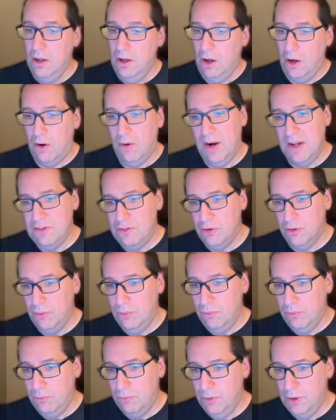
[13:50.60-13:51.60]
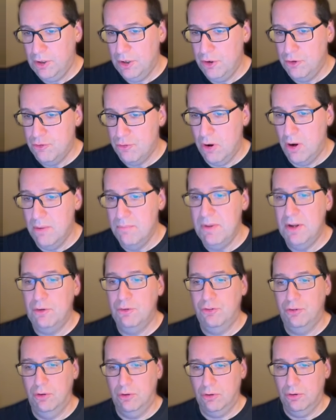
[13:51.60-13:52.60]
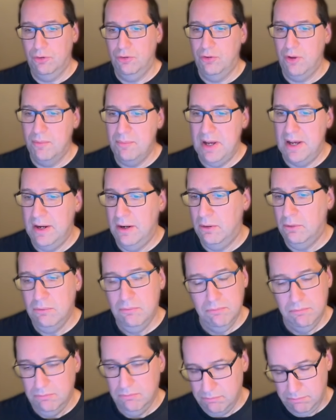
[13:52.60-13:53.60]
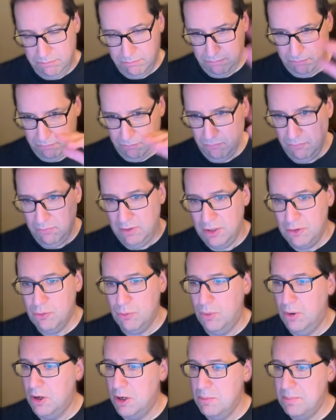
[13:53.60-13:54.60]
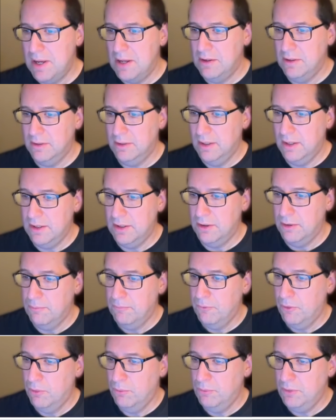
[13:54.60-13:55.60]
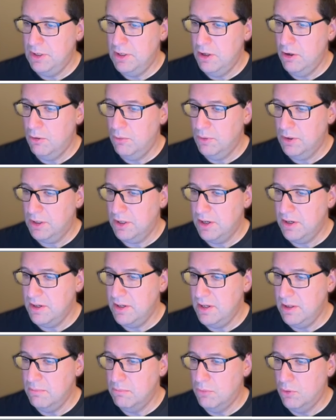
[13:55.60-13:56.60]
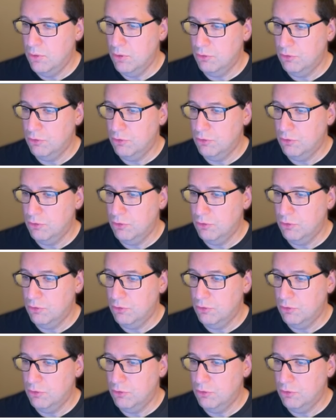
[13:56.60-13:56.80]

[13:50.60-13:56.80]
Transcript: All right, so we're going to draw a middle circle somehow. Let's worry about it later. Well, we know we're going to need more